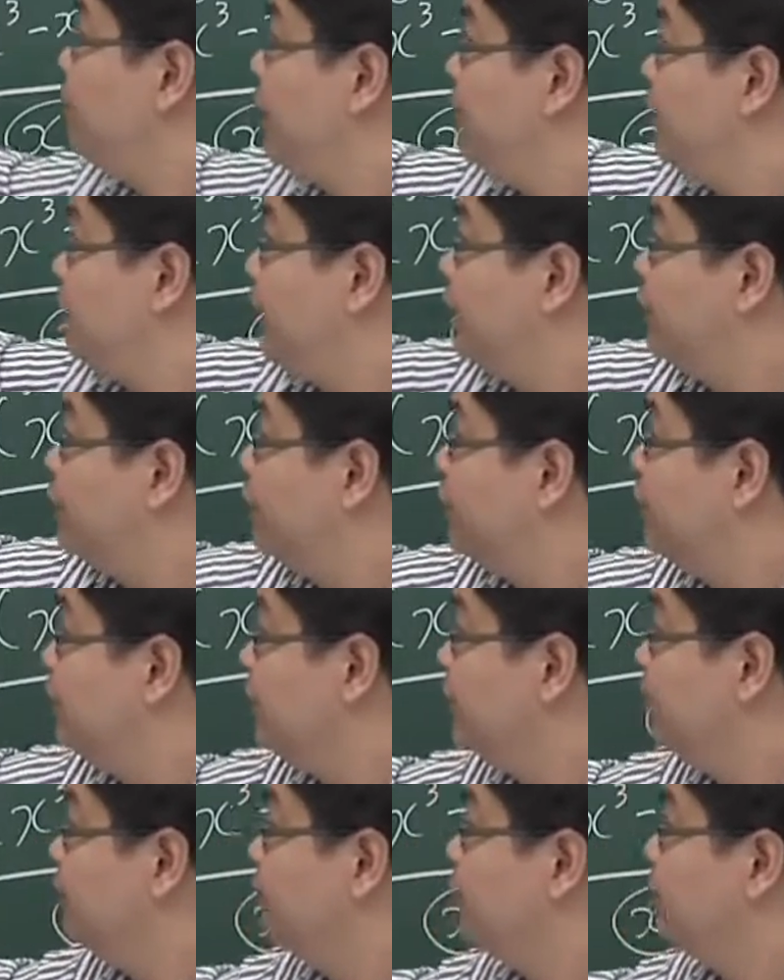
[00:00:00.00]
have
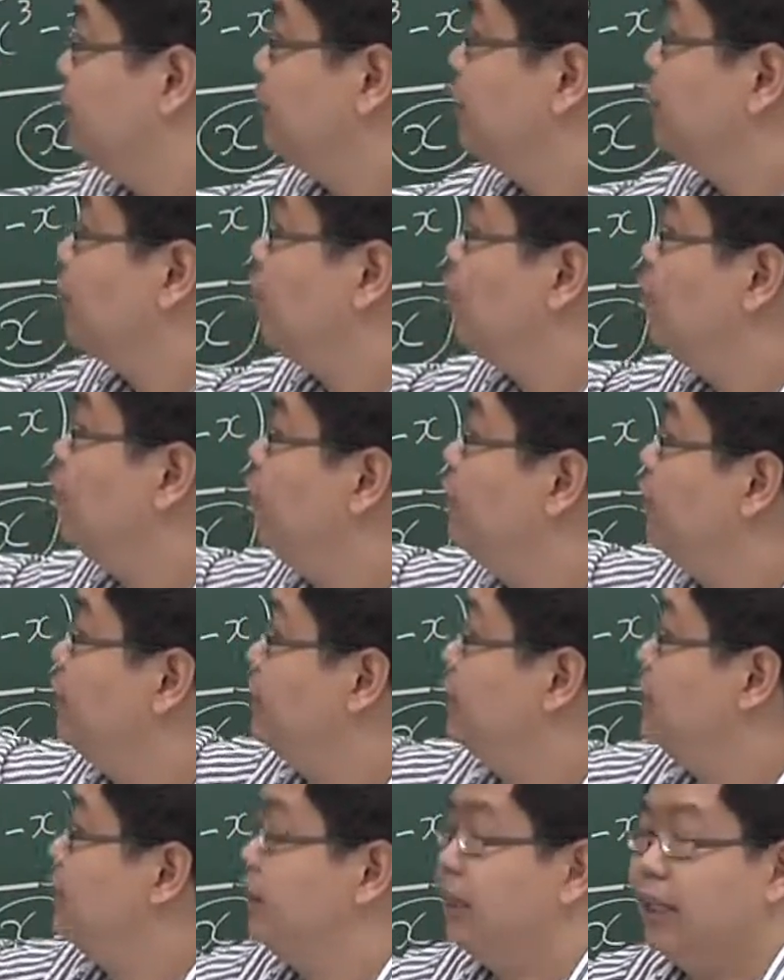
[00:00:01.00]
actually
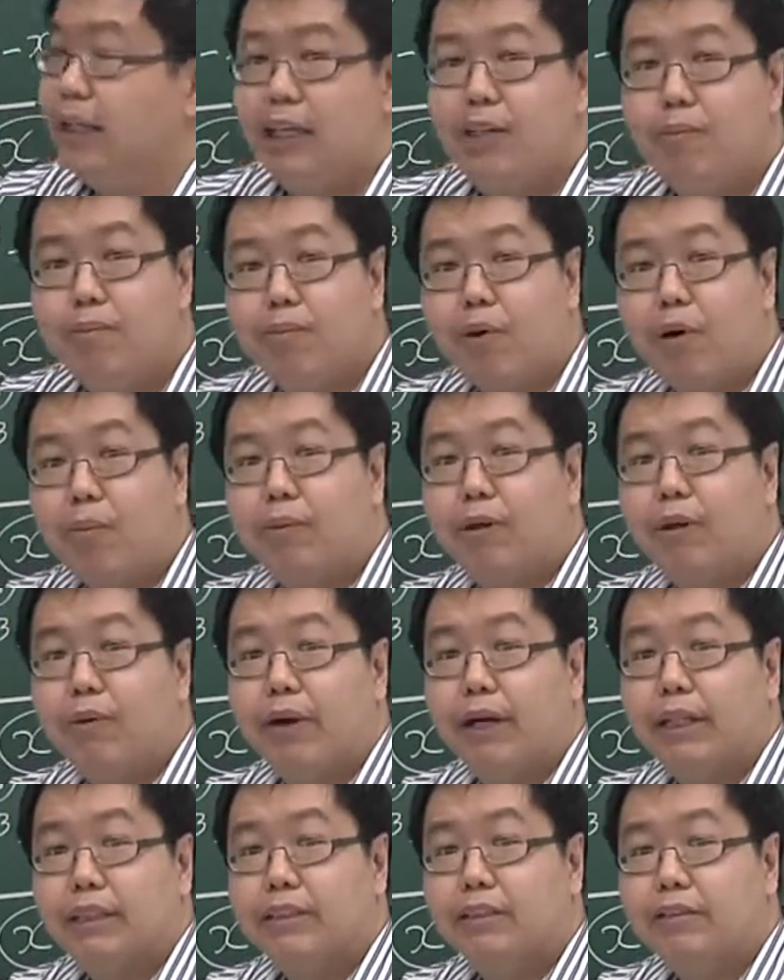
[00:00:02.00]
converted an improper
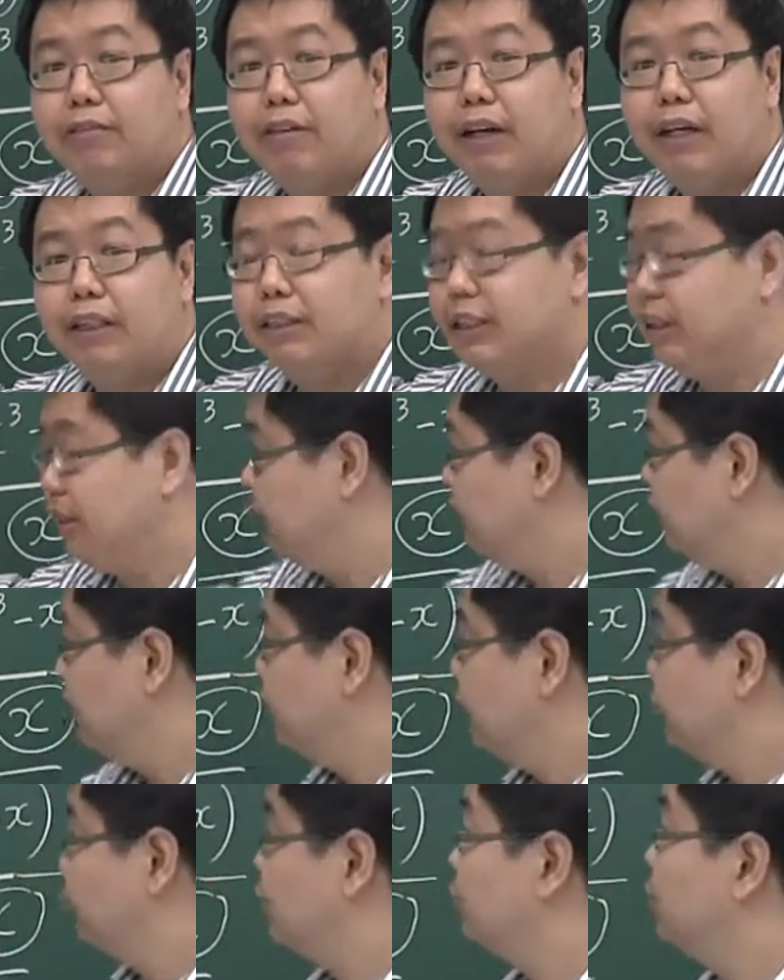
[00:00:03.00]
rational function
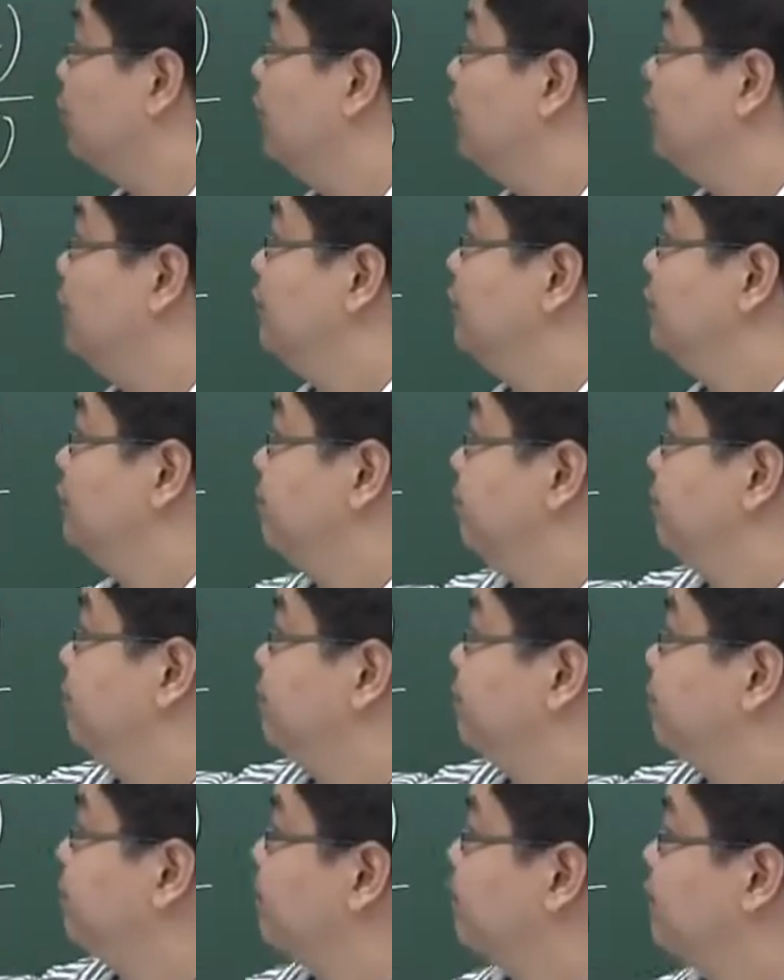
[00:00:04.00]
to a
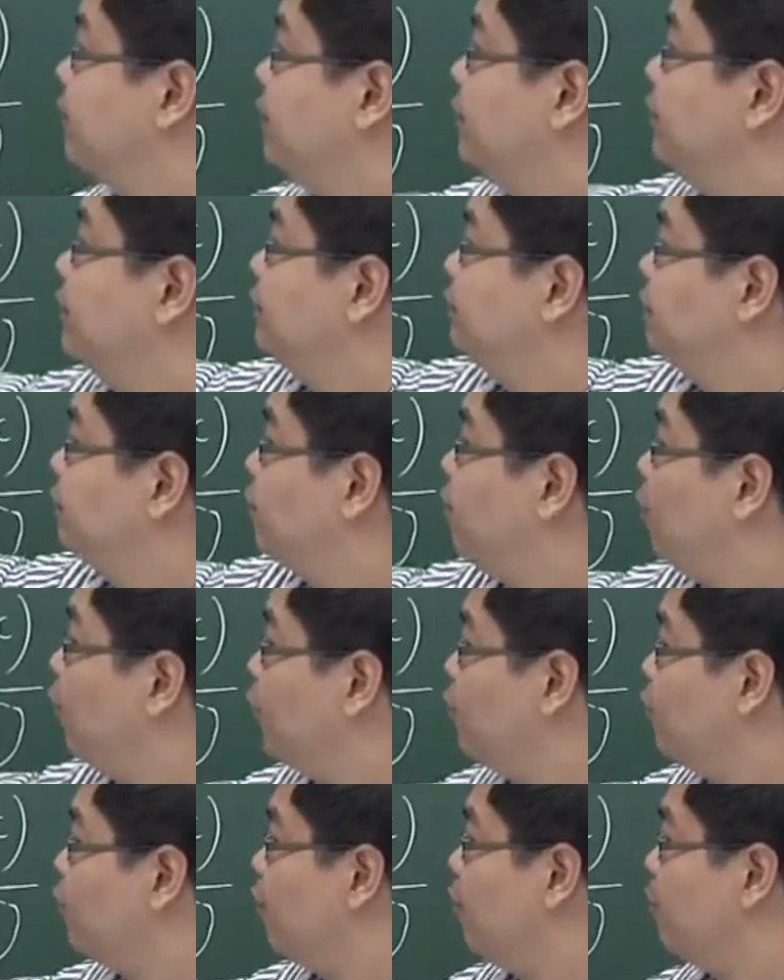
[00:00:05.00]

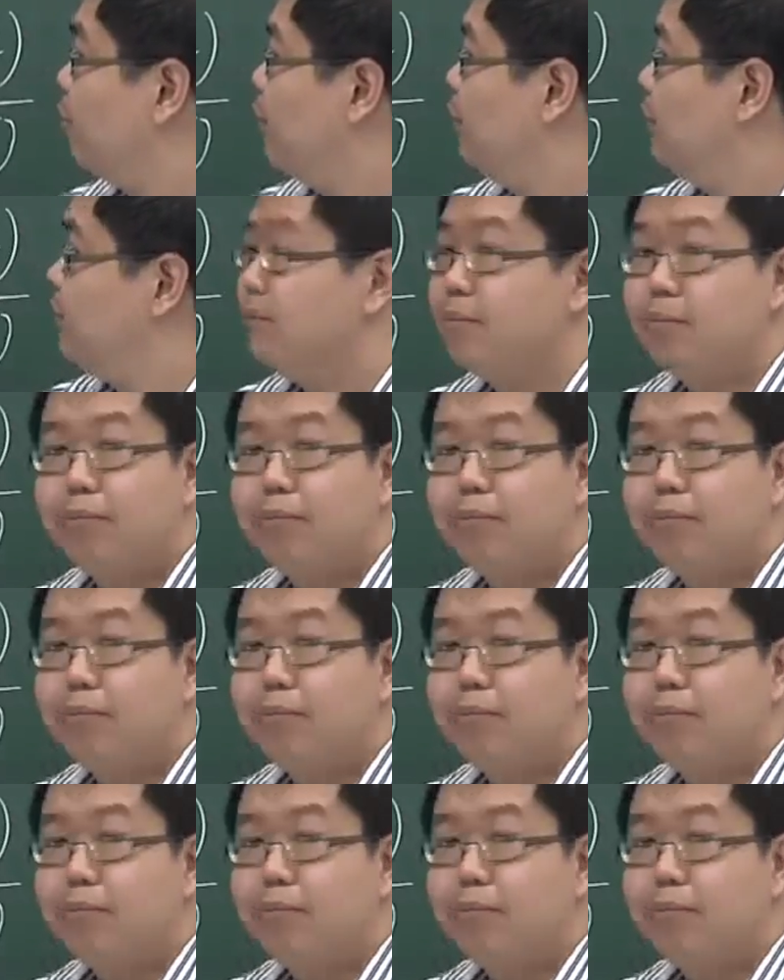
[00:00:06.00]
polynomial